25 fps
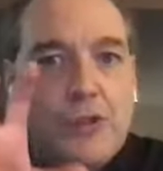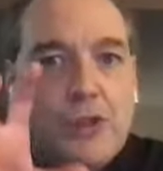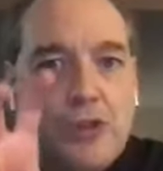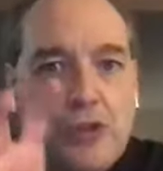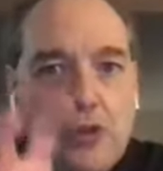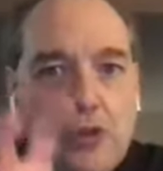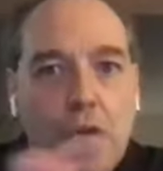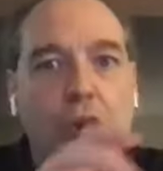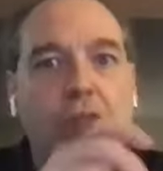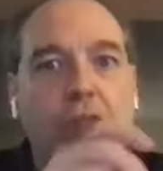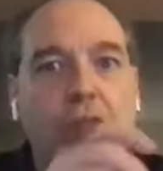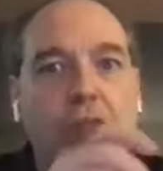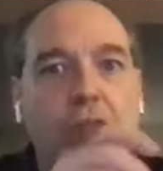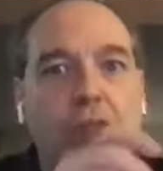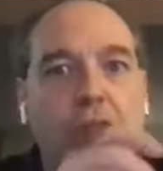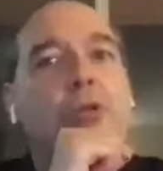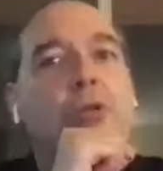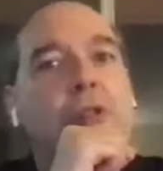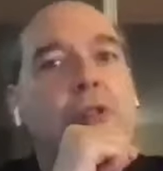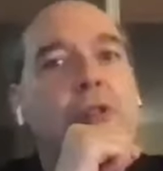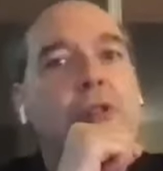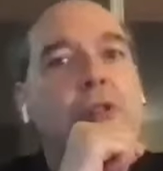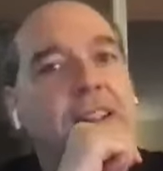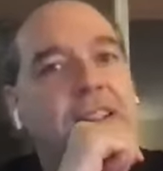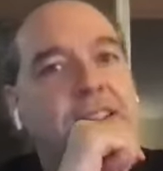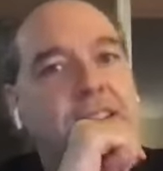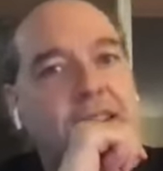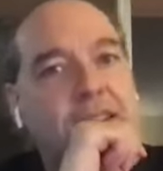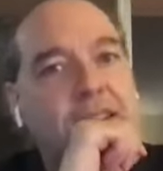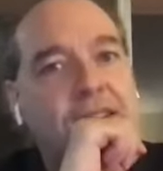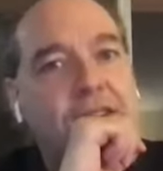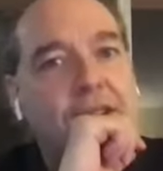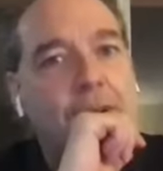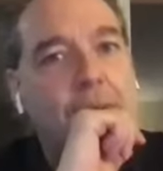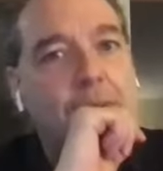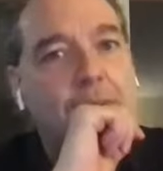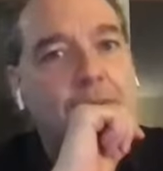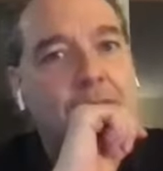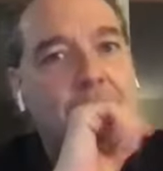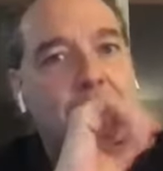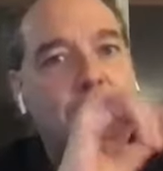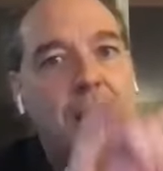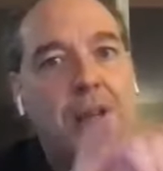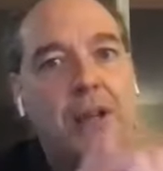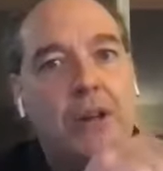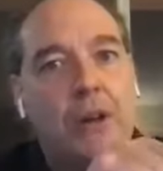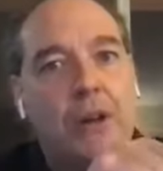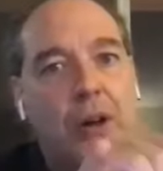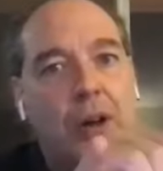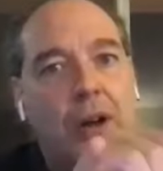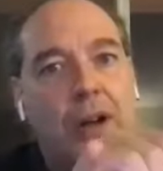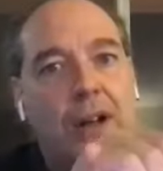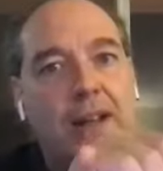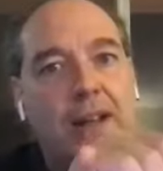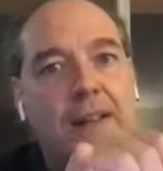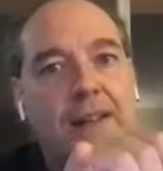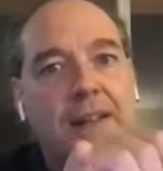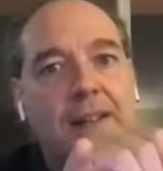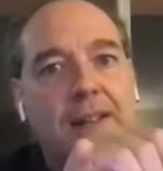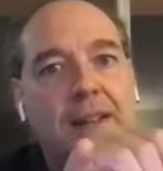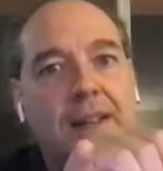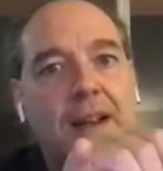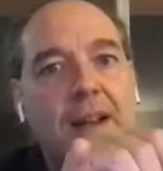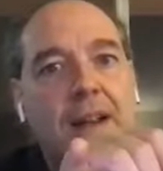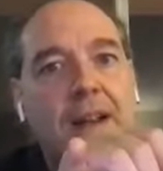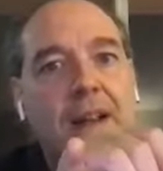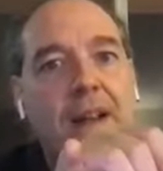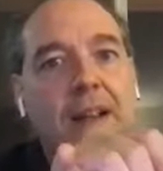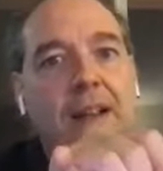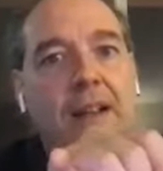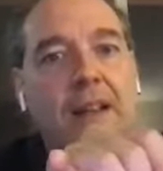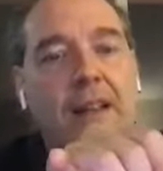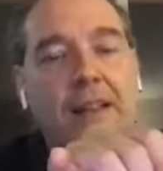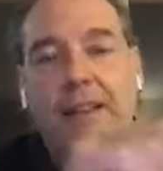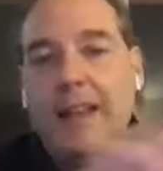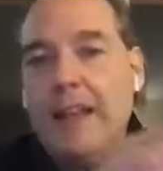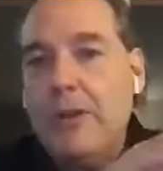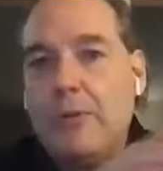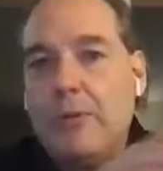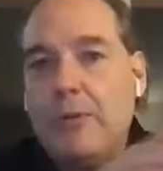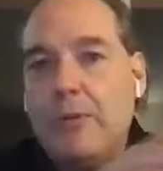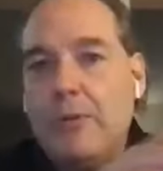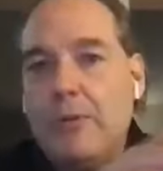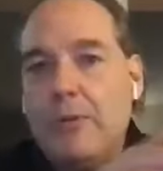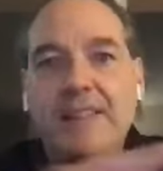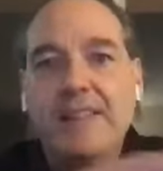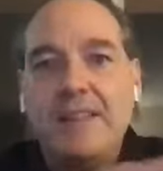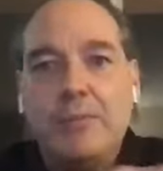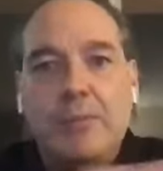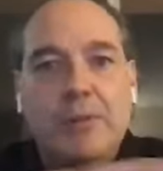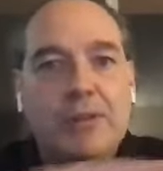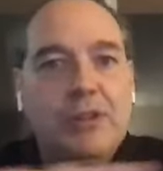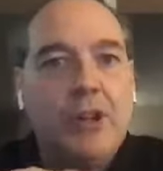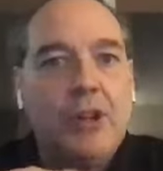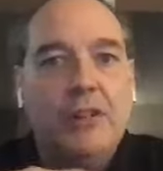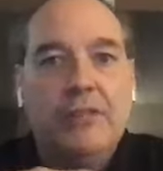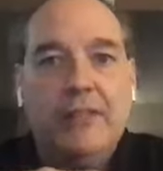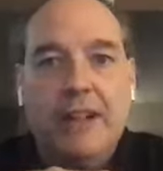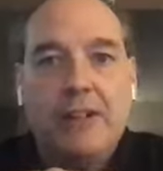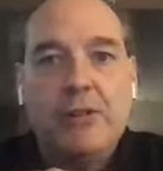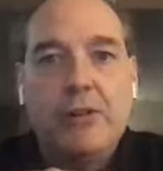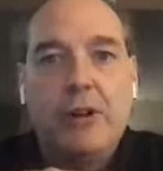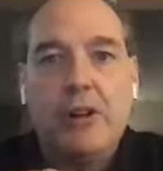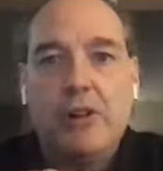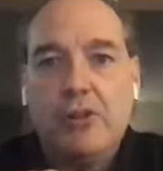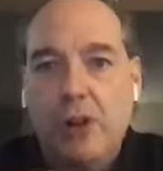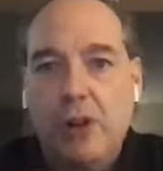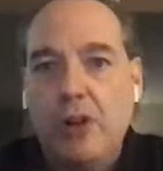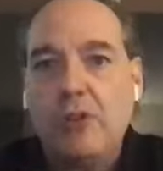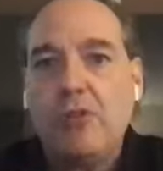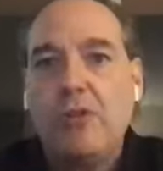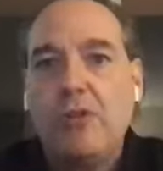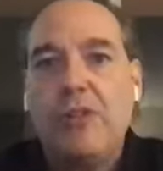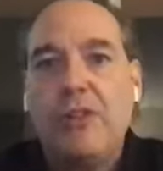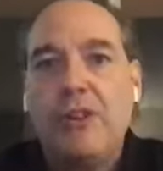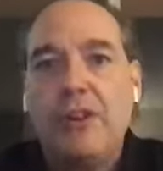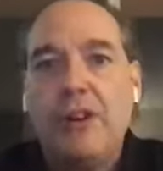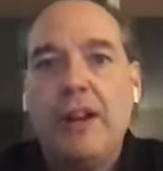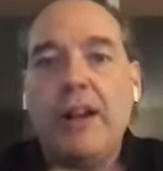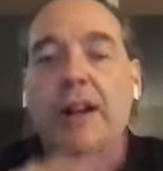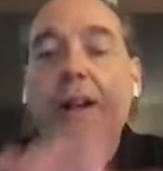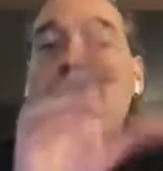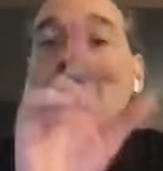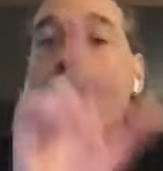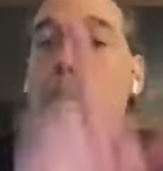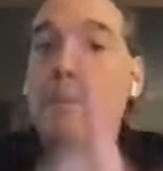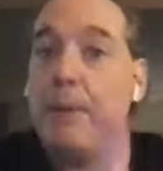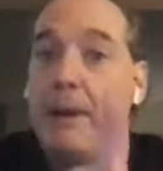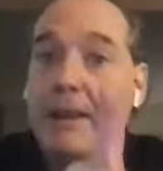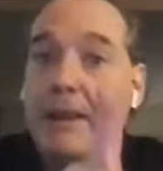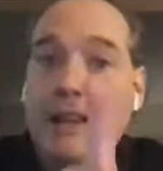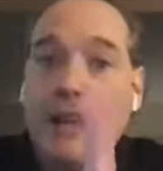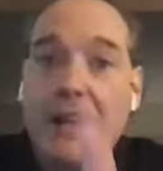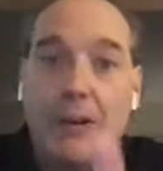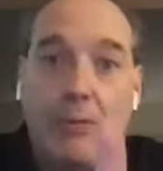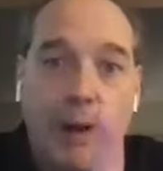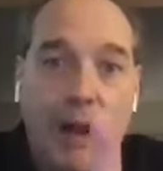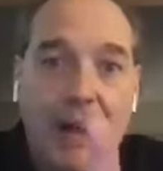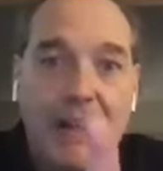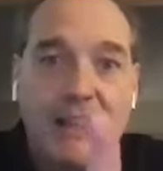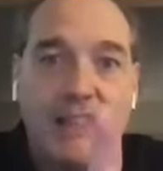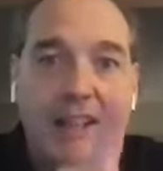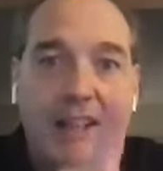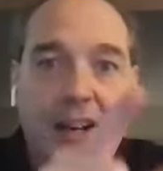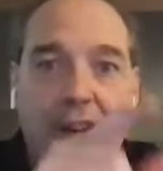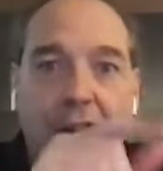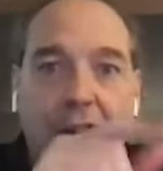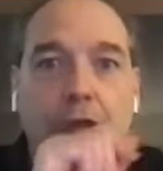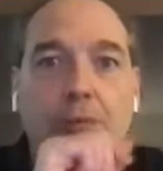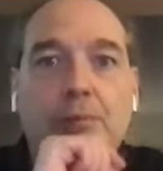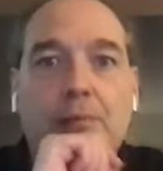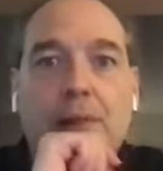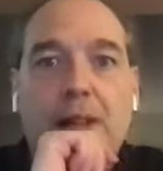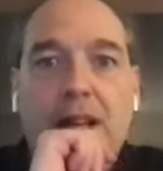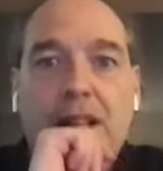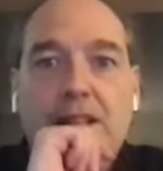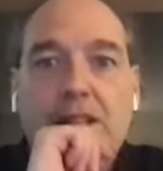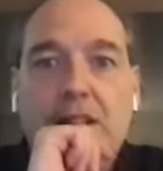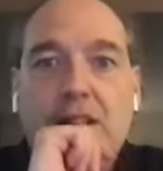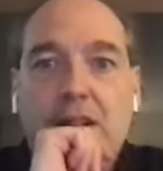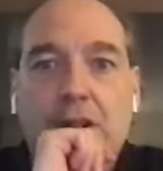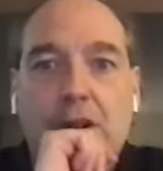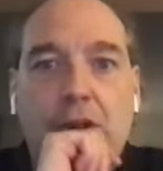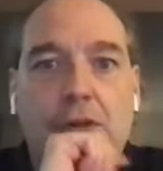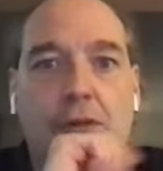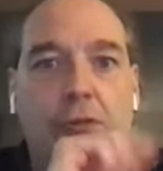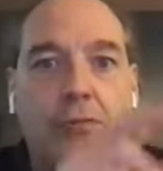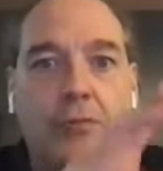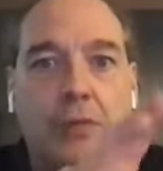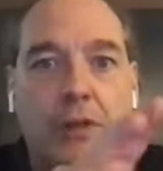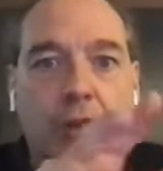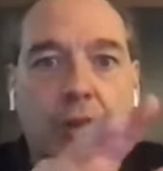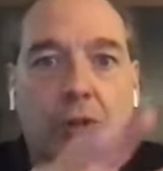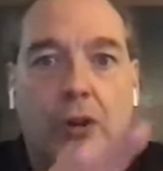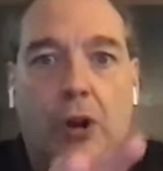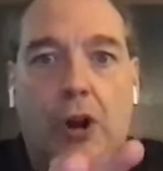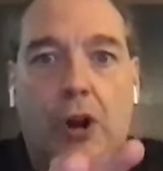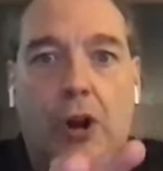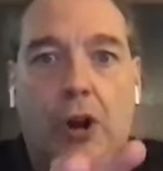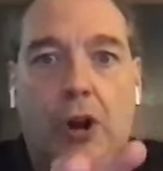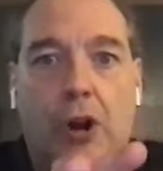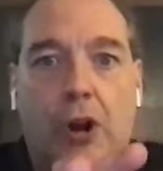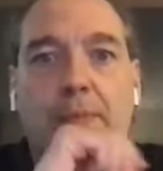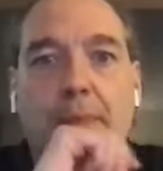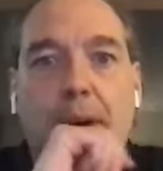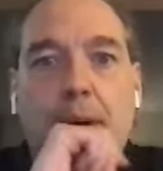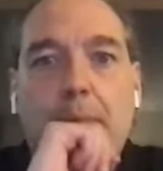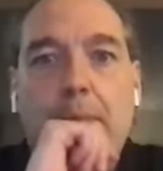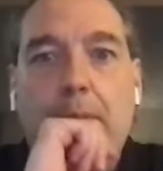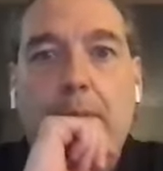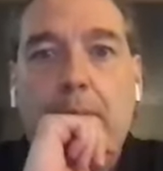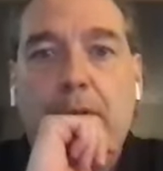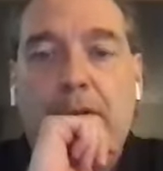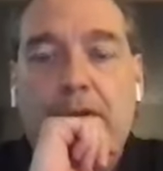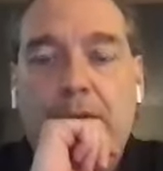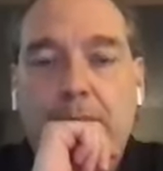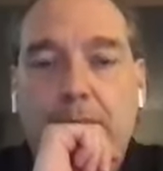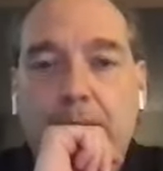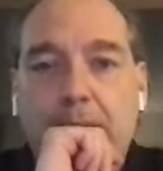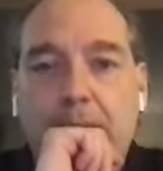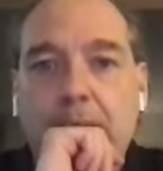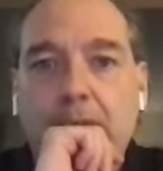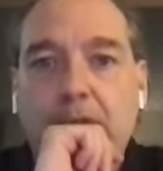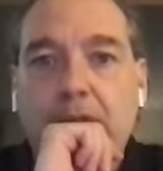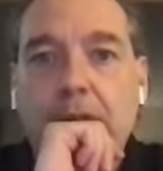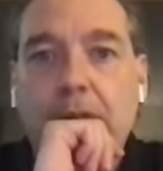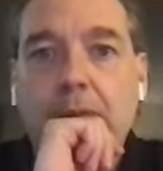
strongly correlated systems because they arise in what's called electronic structure theory. But they arise in another place that your audience might be more familiar with,